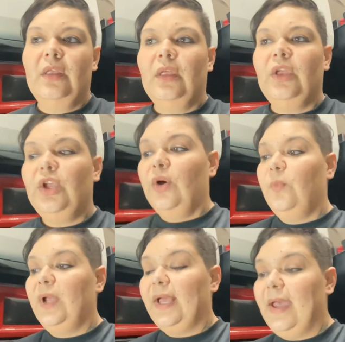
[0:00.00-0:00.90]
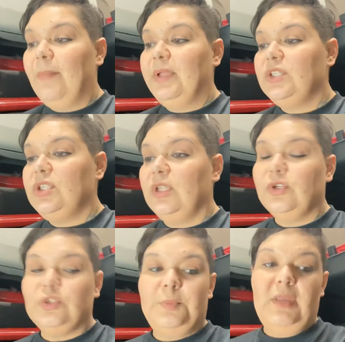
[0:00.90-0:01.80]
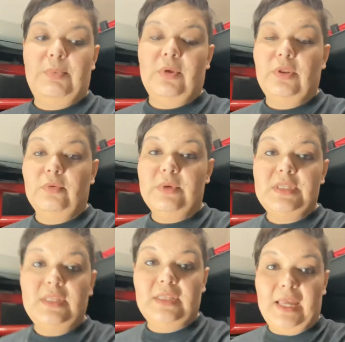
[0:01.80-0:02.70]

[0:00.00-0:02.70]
You know what happens to those people? The reason that they